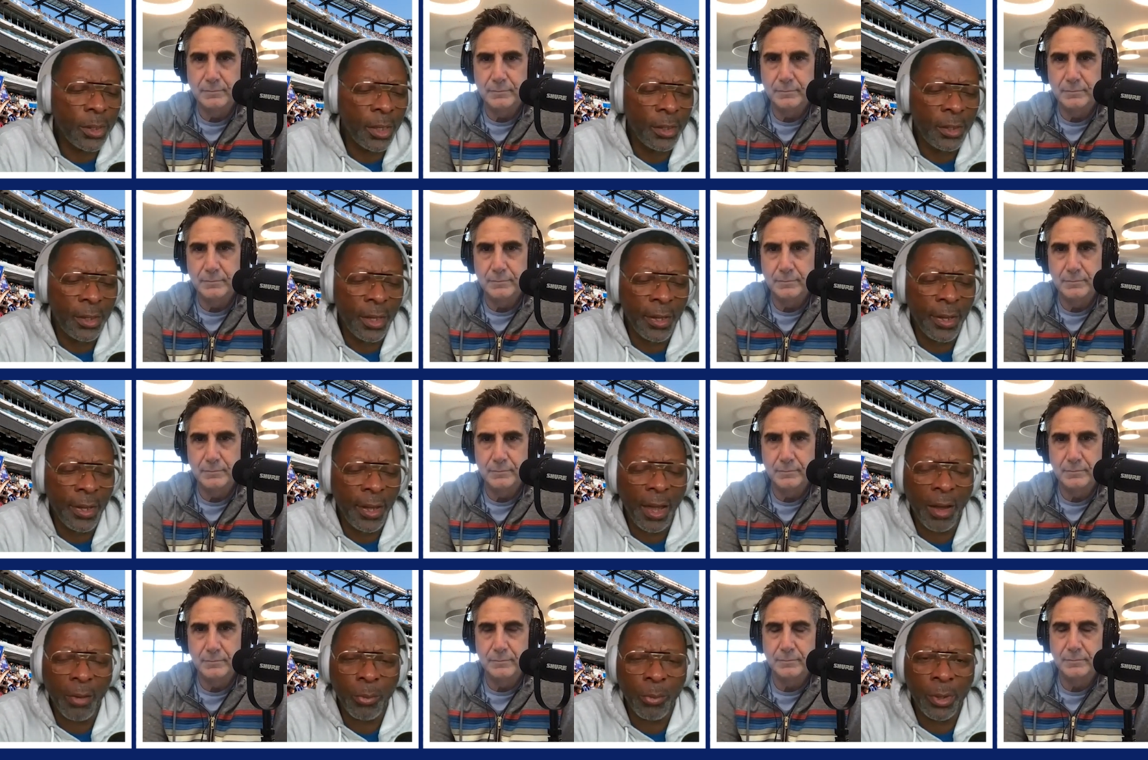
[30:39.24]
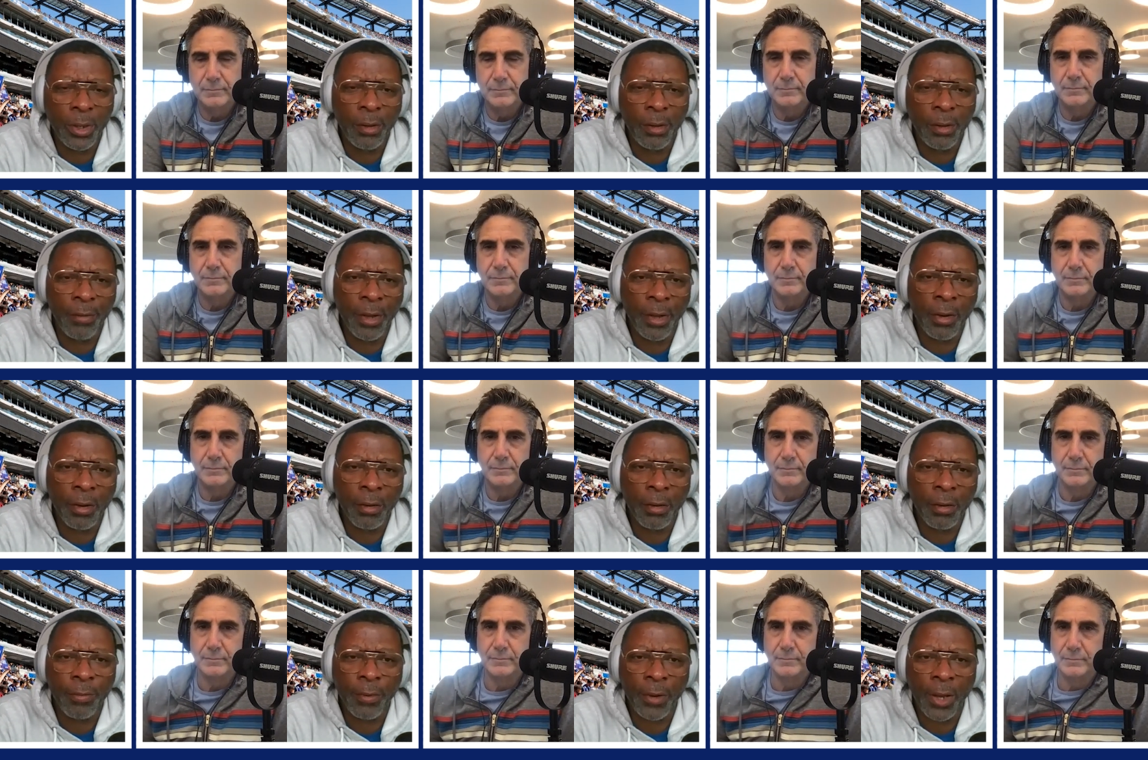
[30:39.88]
Speaker 1: they they got rid of
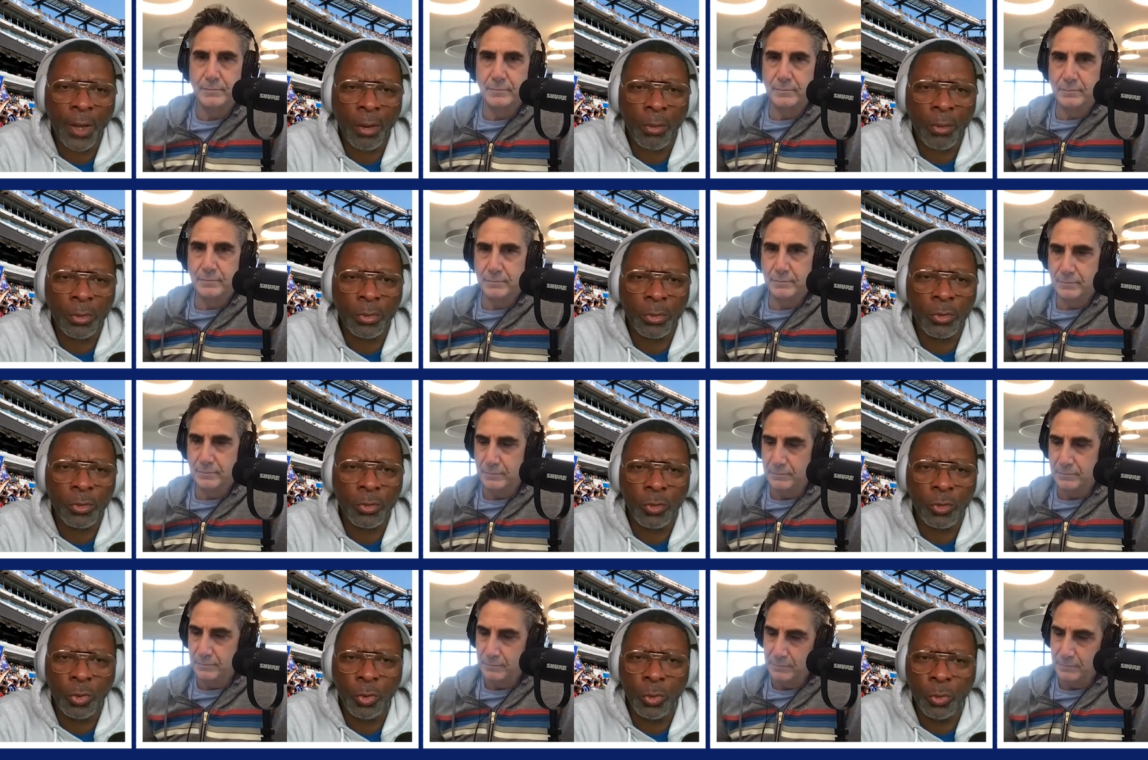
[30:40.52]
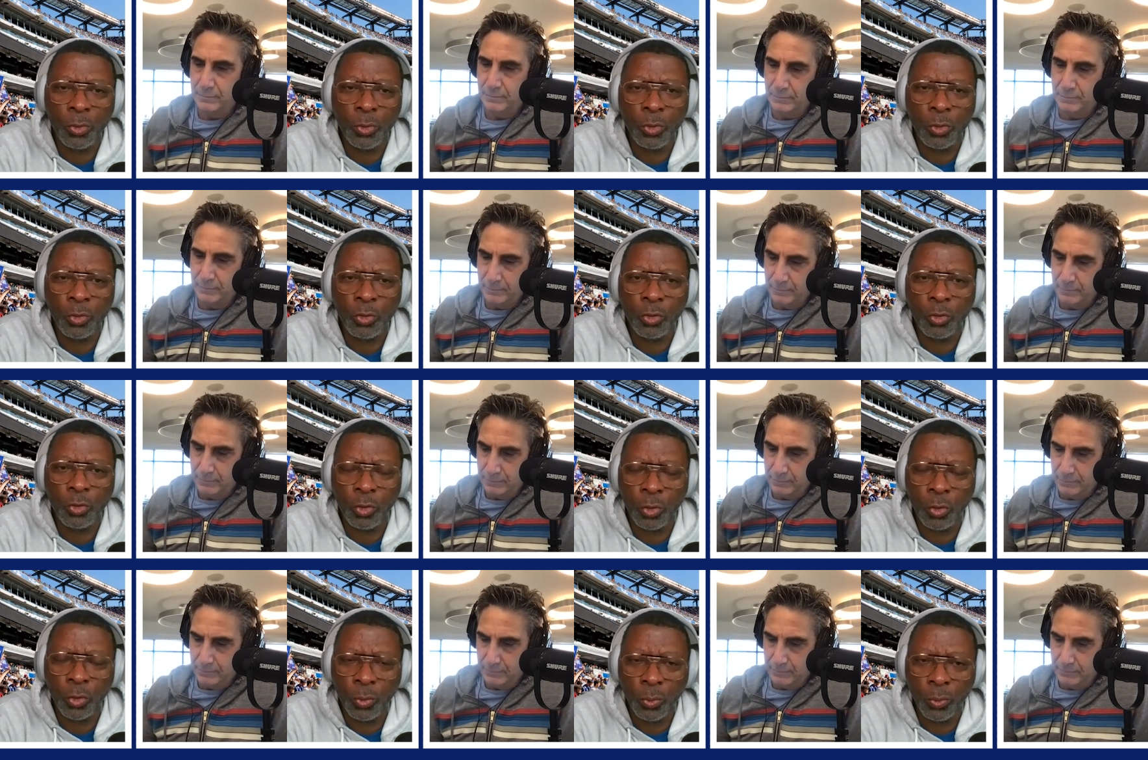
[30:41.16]
Ereck Flowers too
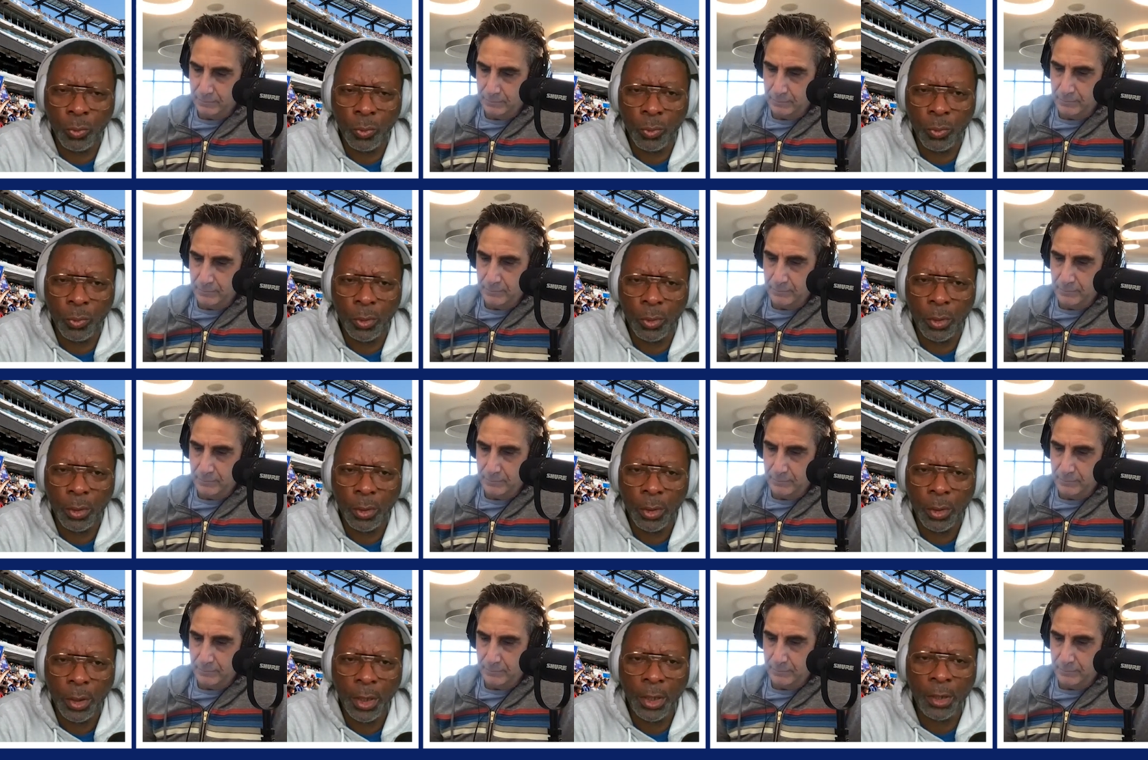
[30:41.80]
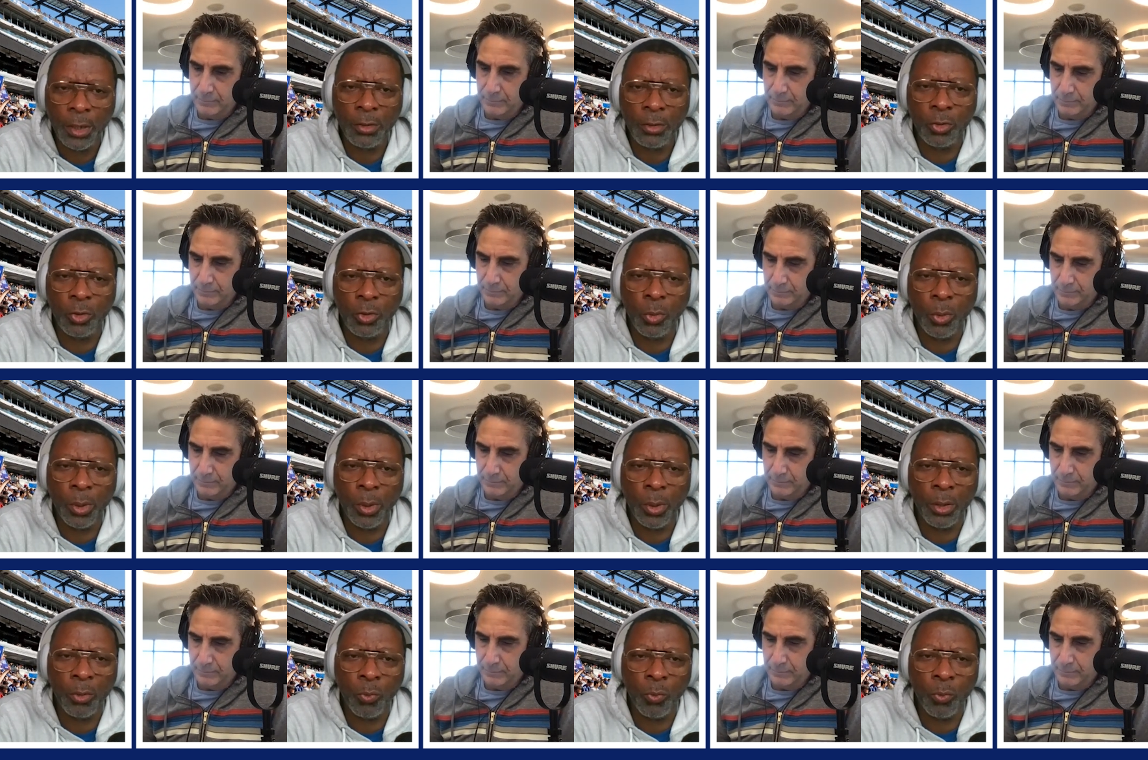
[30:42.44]
soon. He's
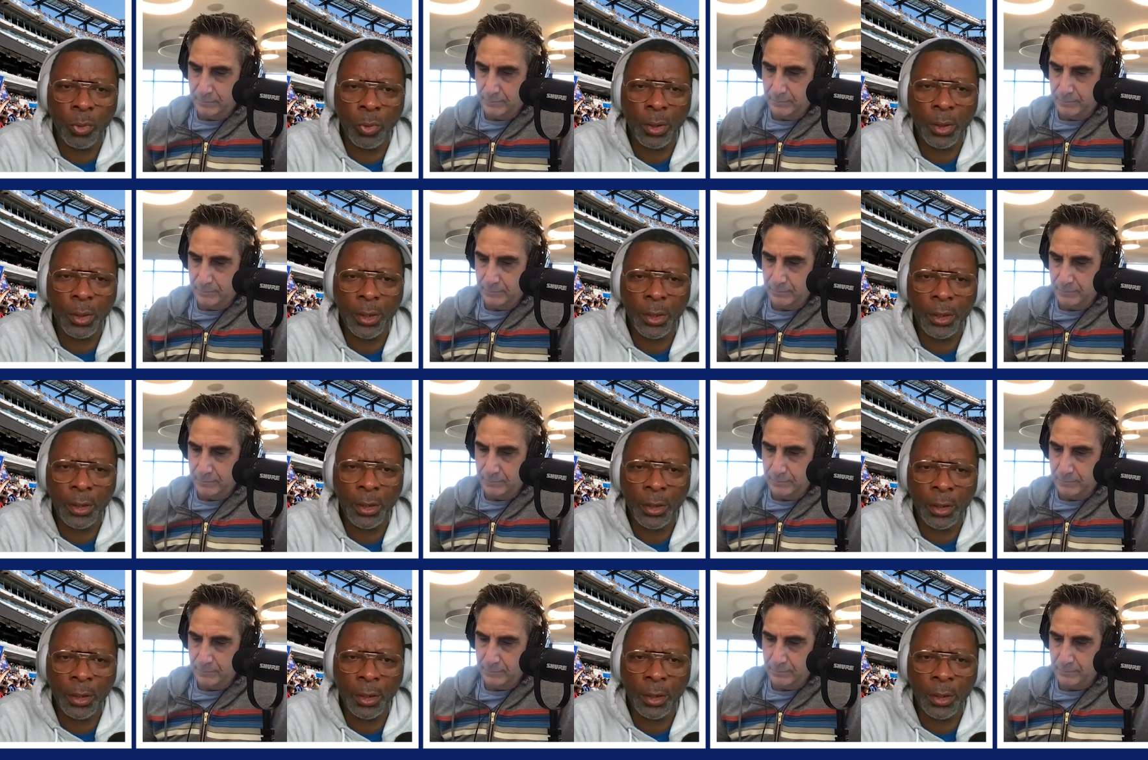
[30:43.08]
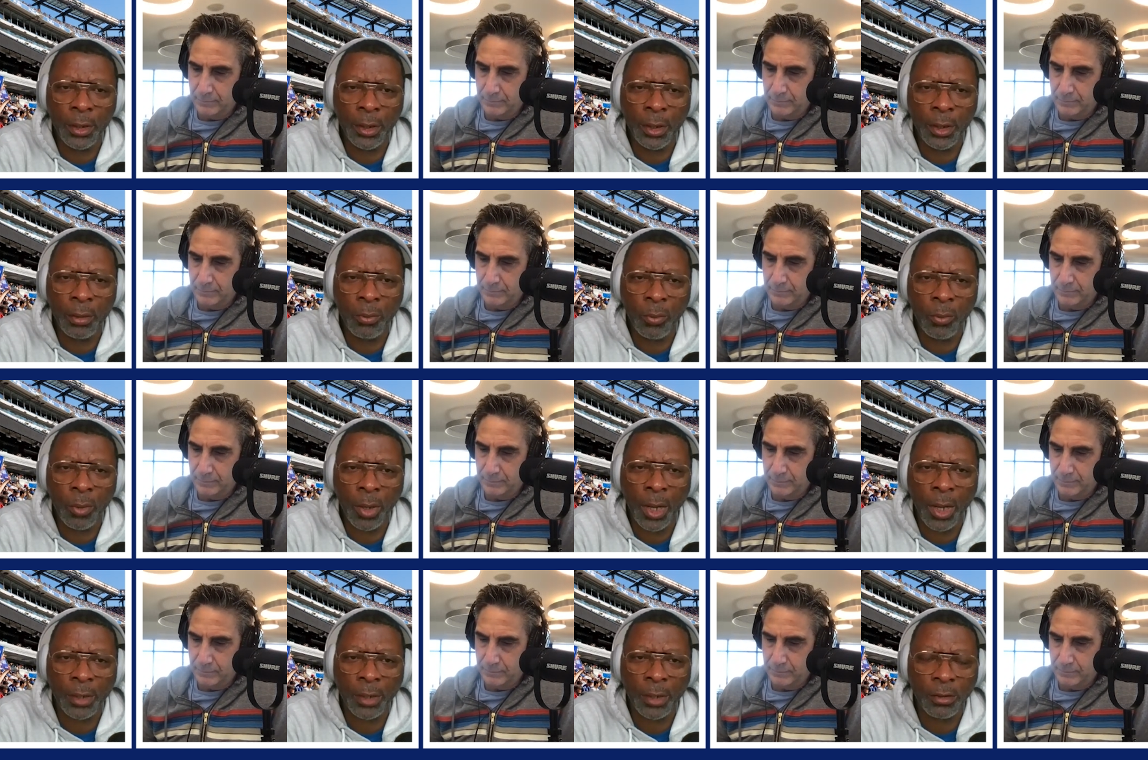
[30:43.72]
doing really good in
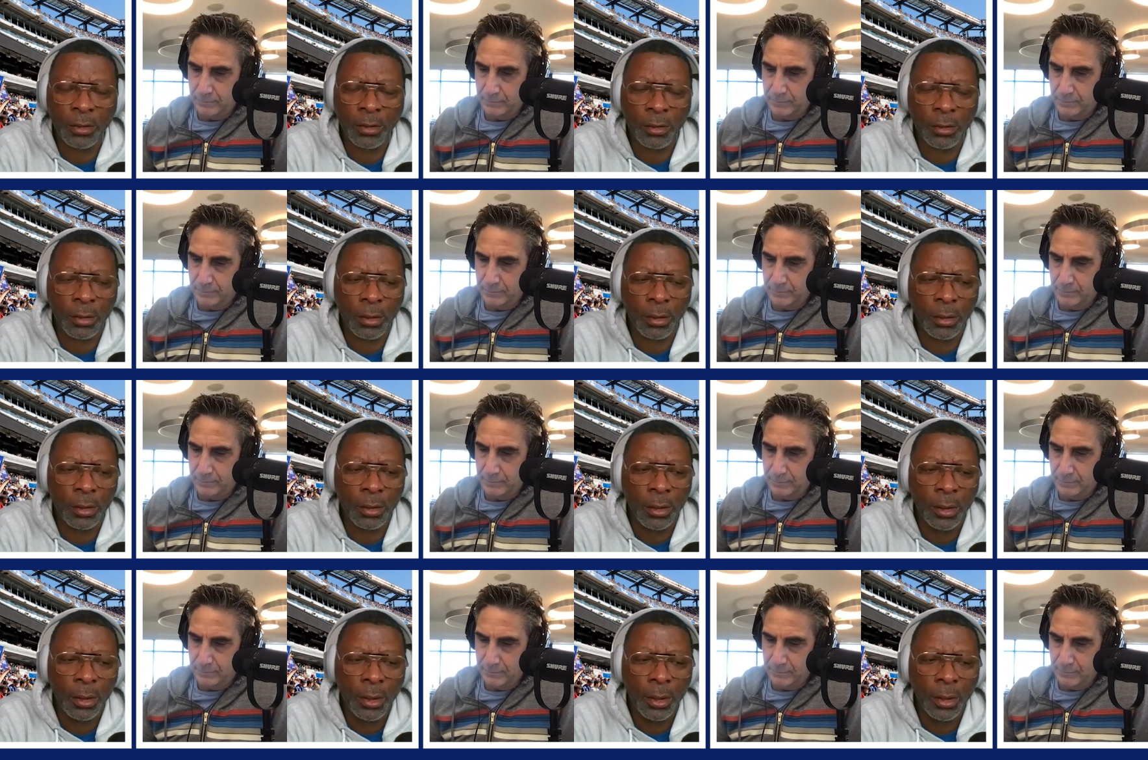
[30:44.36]
Washington.